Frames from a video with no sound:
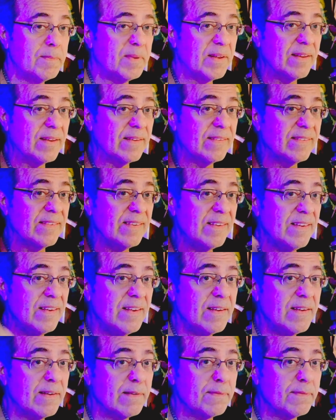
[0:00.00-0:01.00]
because
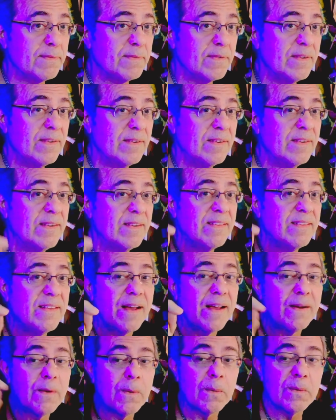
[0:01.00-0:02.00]
if
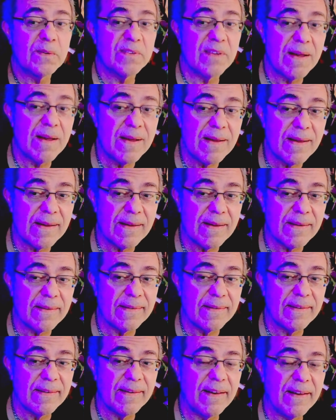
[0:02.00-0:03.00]
that goes
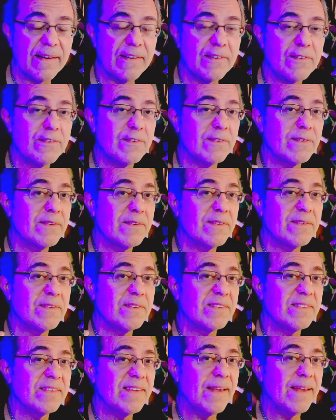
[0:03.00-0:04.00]
on and
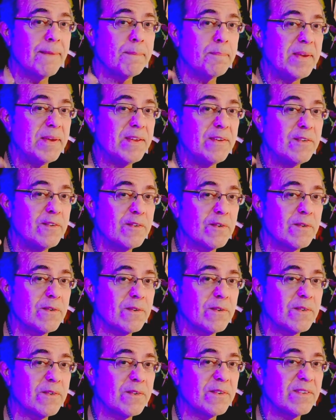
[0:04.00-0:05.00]
jurors can't be
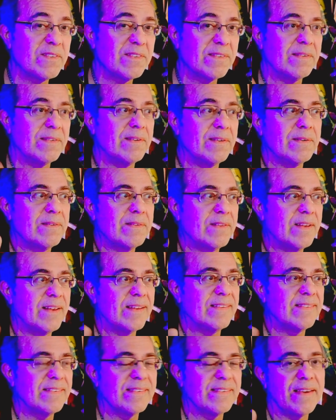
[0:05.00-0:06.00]
jurors, you know, like
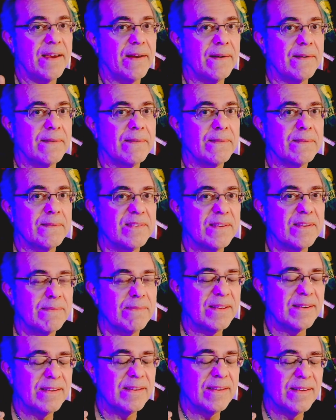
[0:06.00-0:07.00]
get scared or
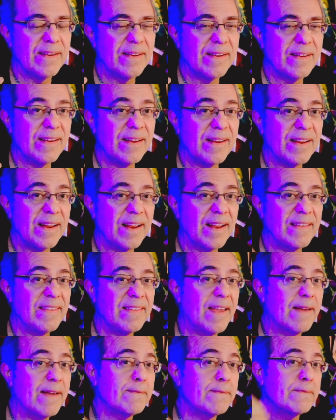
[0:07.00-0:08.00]
something, and
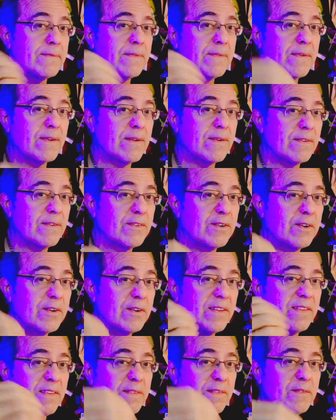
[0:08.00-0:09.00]
they have
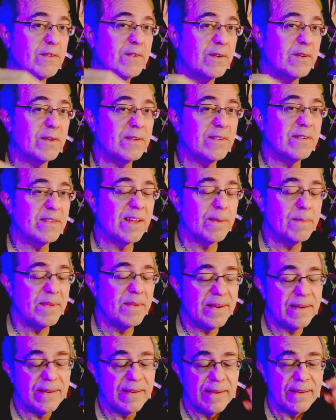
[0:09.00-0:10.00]
alternative jurors come
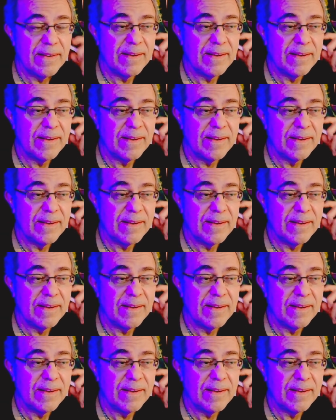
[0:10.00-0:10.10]
in,